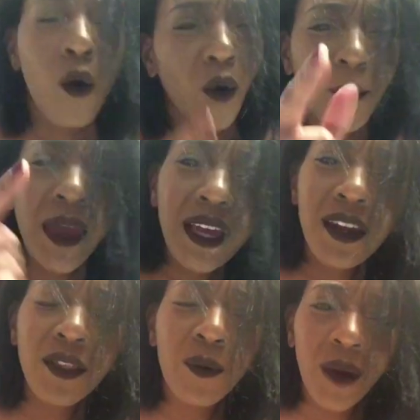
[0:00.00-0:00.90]
Or make
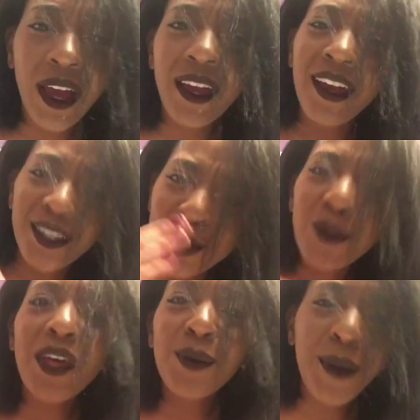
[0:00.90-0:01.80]
another way so
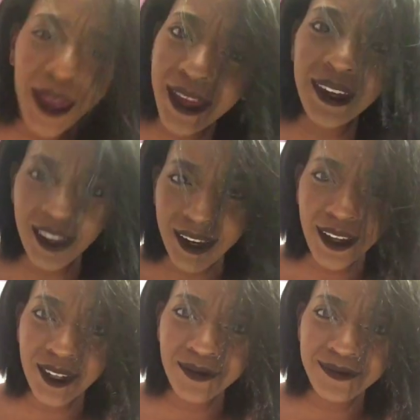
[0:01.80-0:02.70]
that you can get
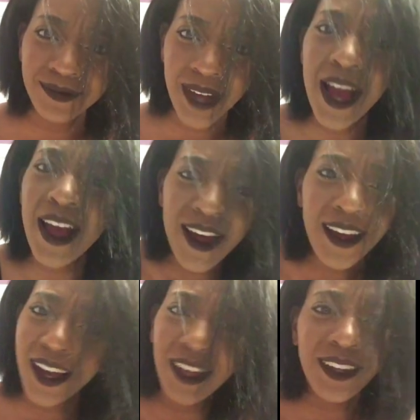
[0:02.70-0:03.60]
it.
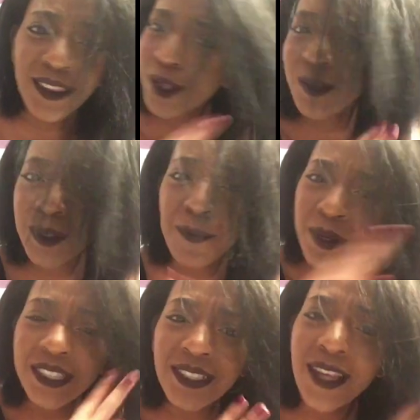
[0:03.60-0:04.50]
Cut those
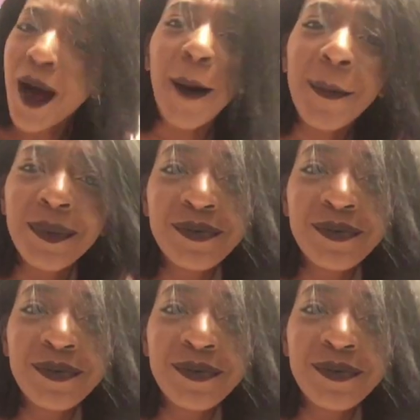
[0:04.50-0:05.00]
bitches up.